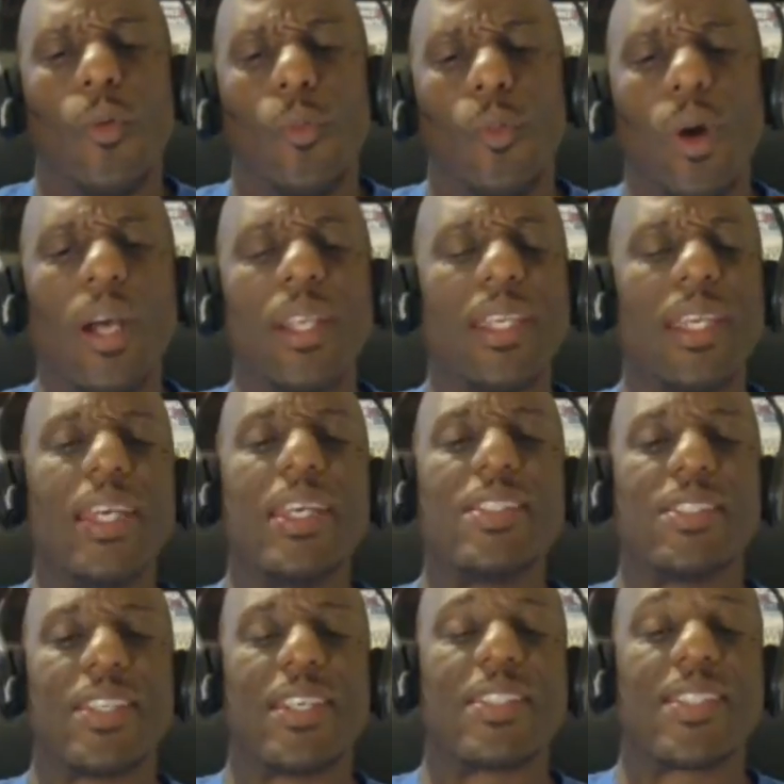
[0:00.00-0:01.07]
what
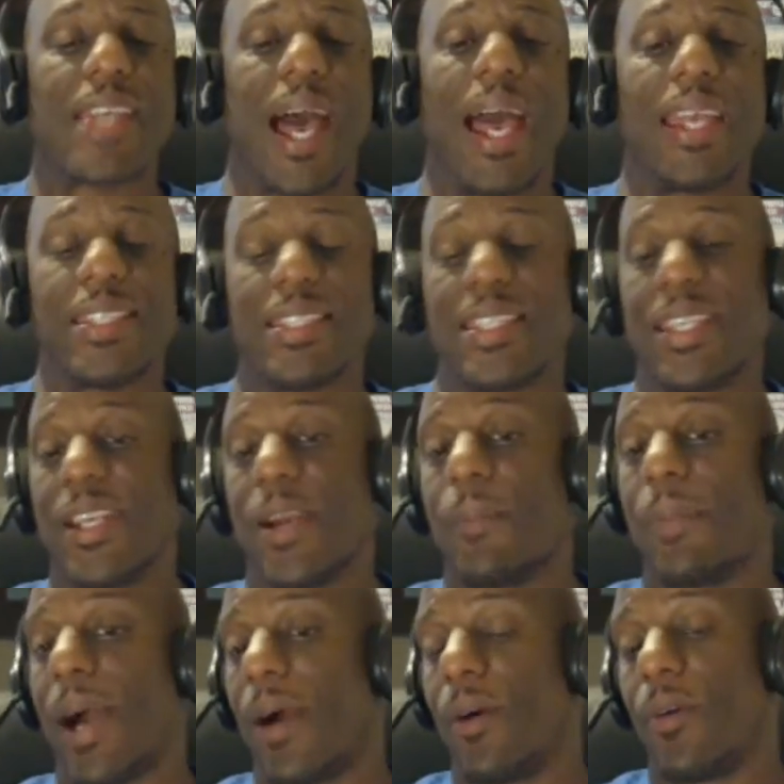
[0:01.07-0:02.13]
is this idea
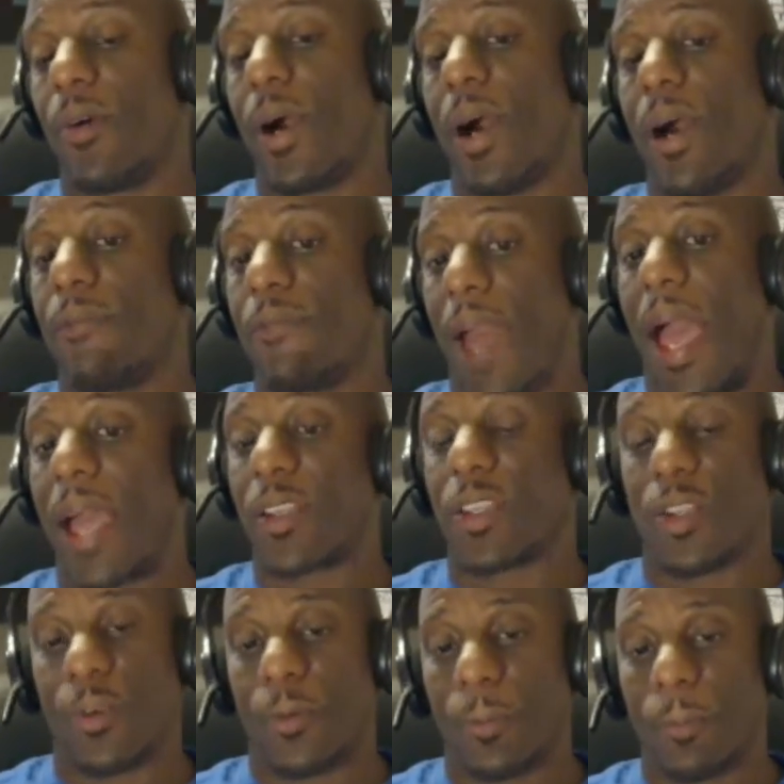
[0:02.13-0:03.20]
about a
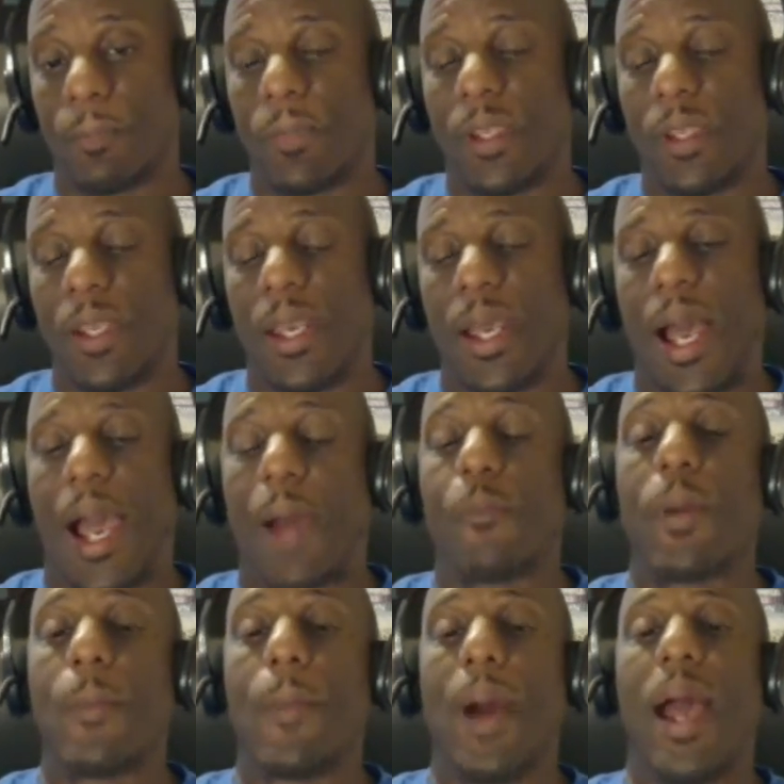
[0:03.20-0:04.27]
vacuum? I'm
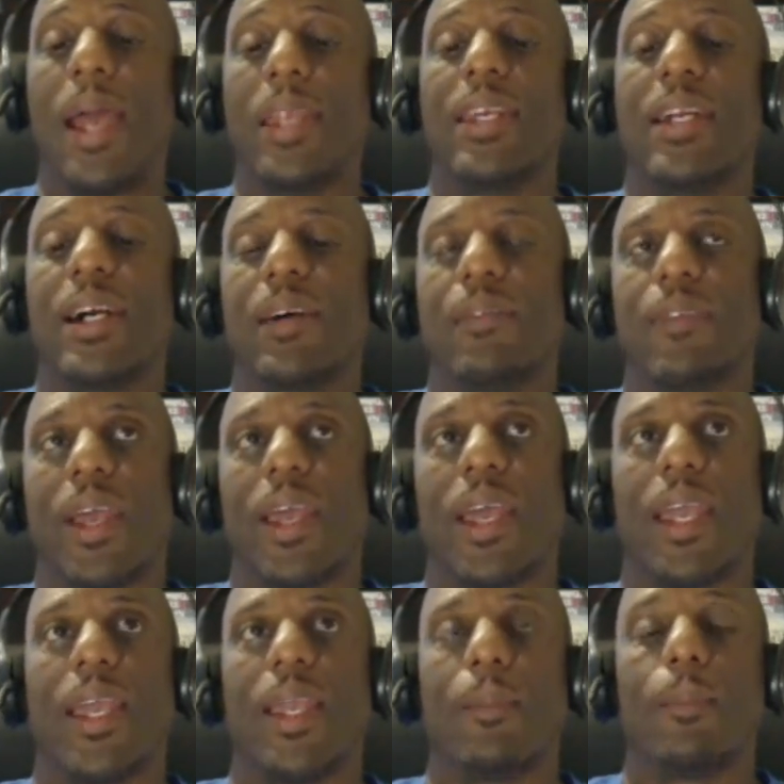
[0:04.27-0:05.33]
reminded of
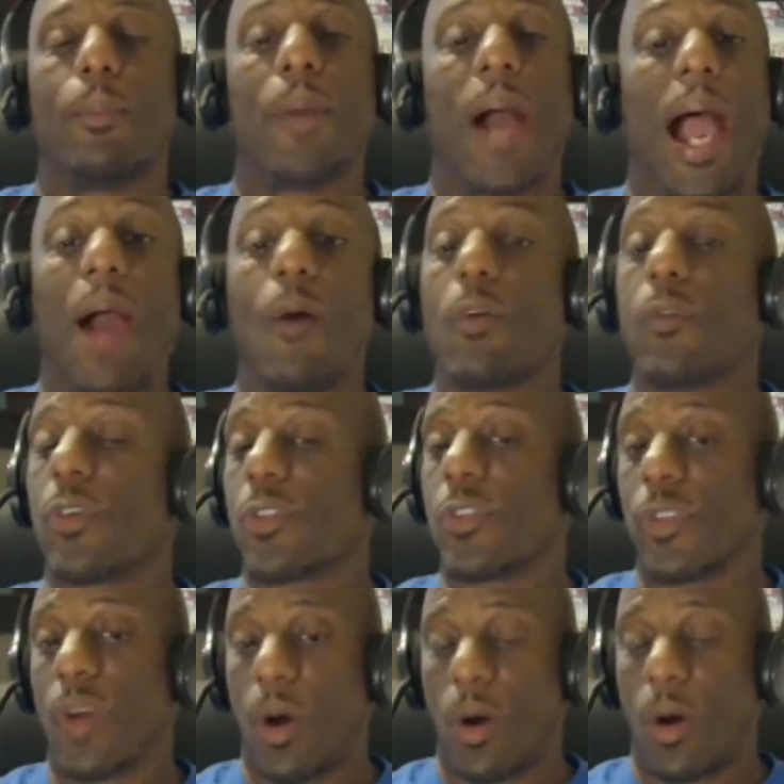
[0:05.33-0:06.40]
a powerful
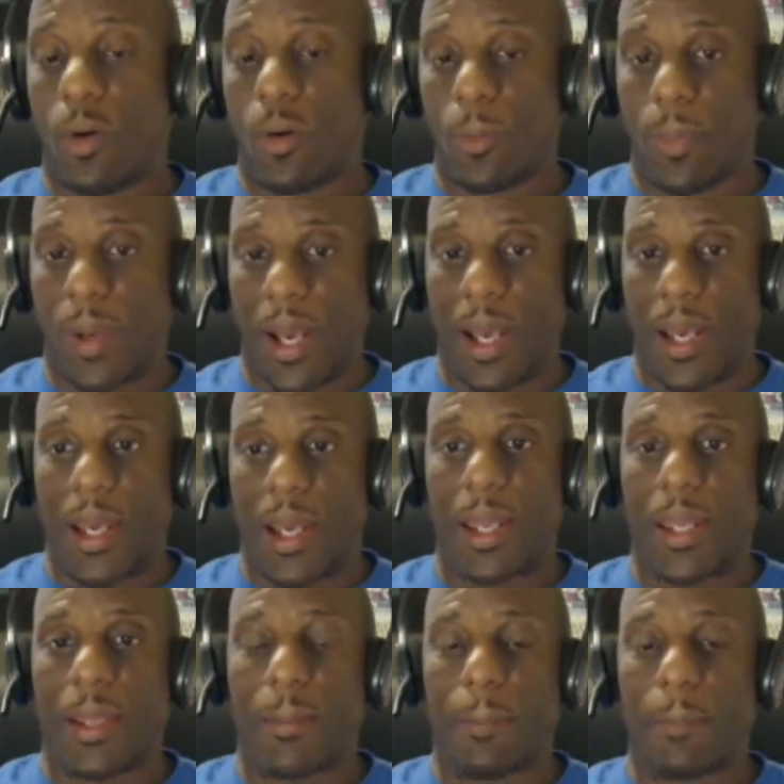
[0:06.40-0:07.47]
song
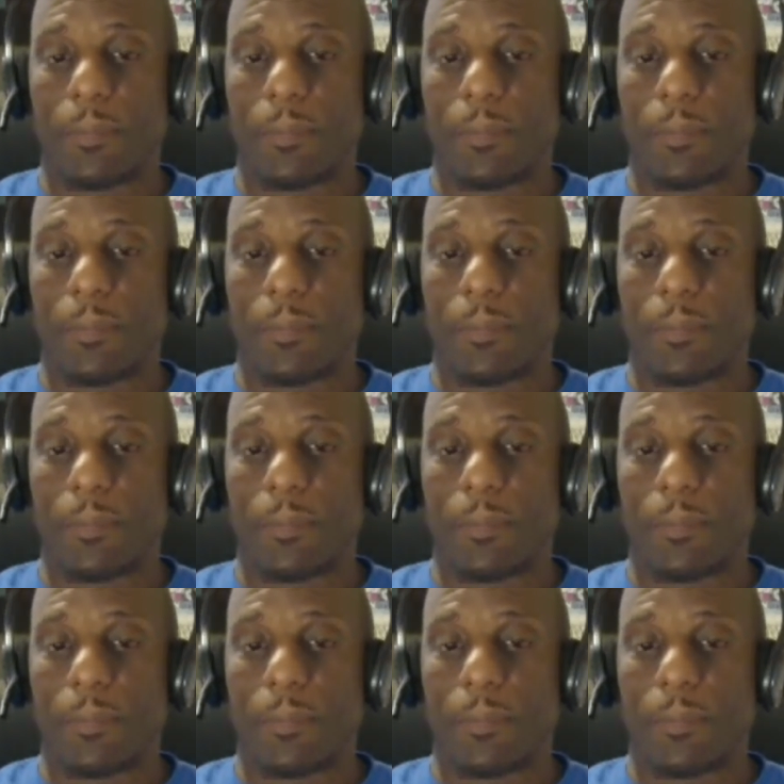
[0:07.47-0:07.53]
by,